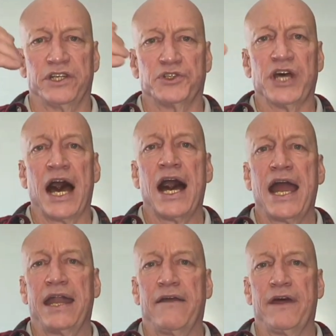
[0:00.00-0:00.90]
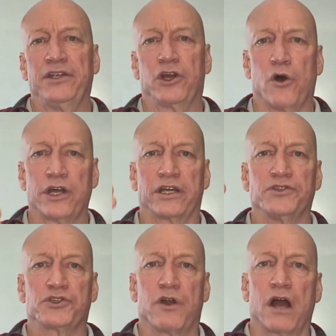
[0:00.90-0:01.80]
design and then you go to
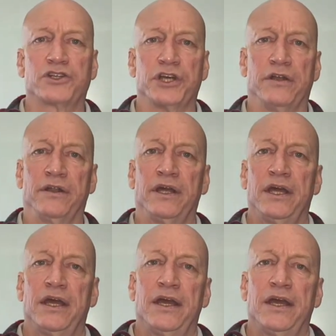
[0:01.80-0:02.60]
construction,